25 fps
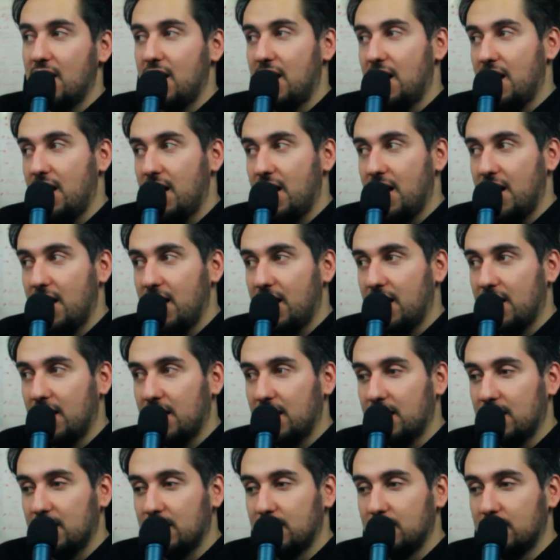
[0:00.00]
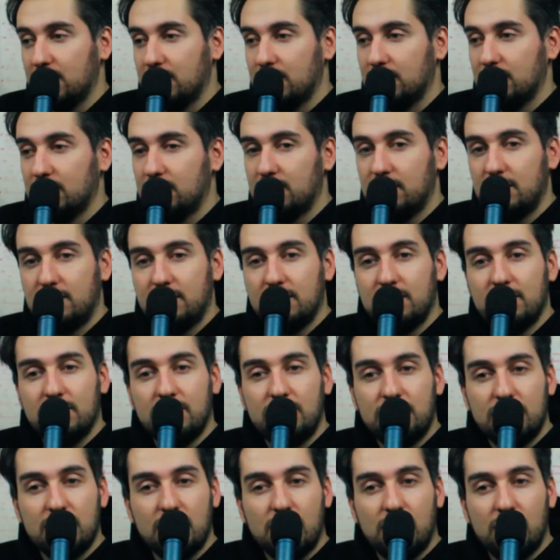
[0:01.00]
and
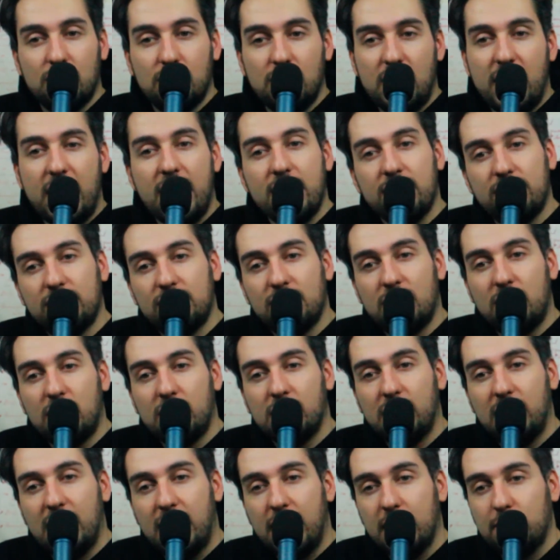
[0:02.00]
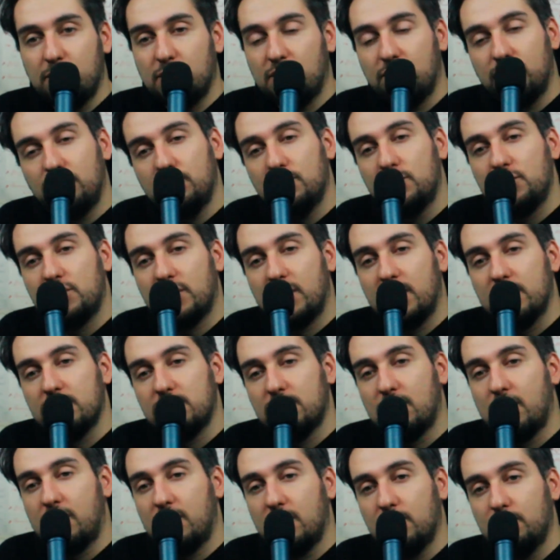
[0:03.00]
so i thought like my future
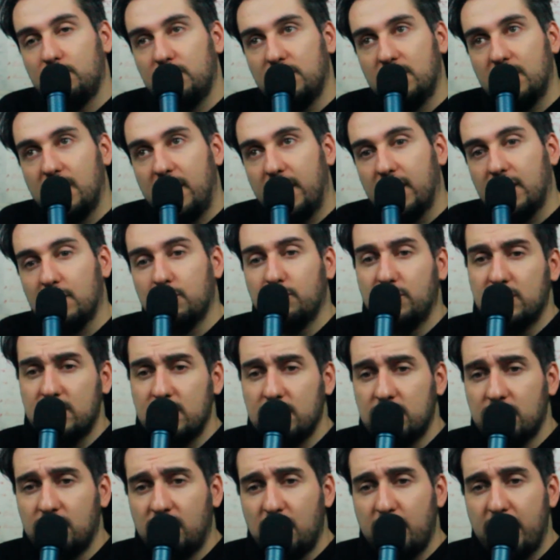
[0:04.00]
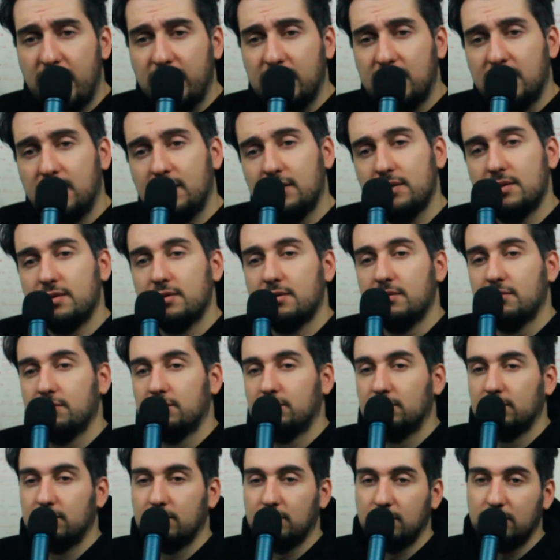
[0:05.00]
is gonna be like in business informatics
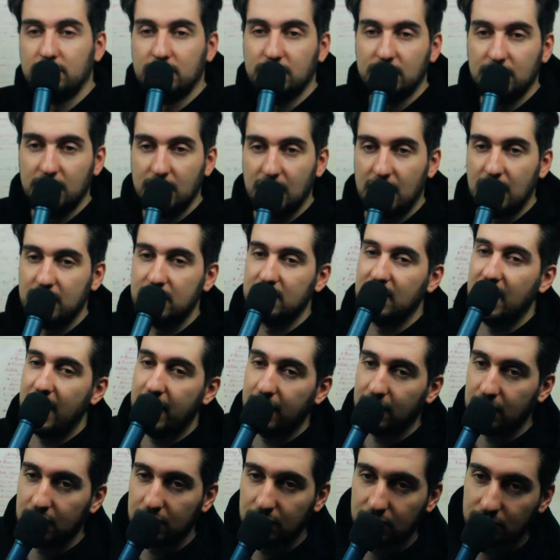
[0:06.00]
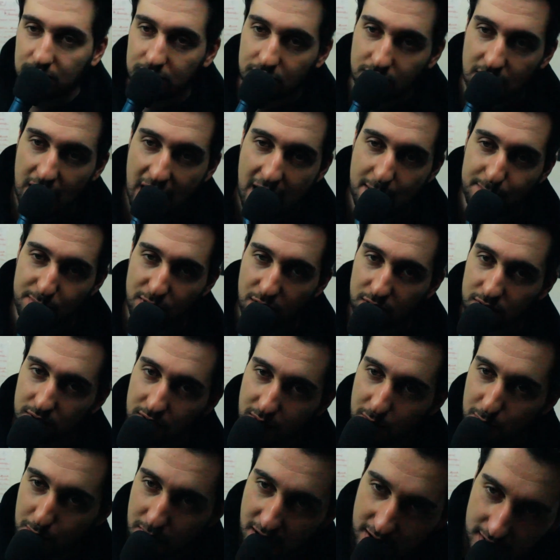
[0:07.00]
it's like about
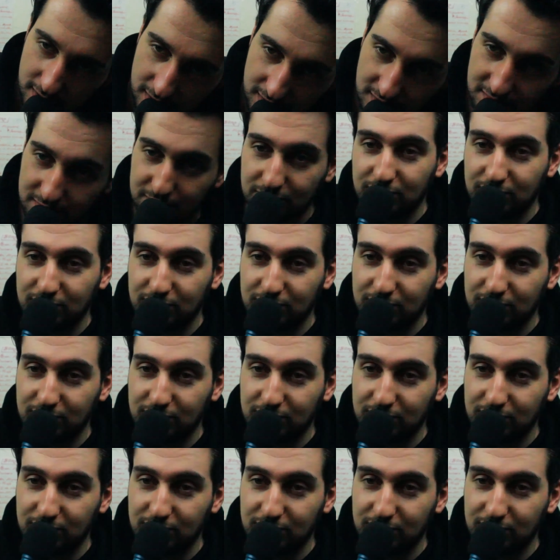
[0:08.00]
money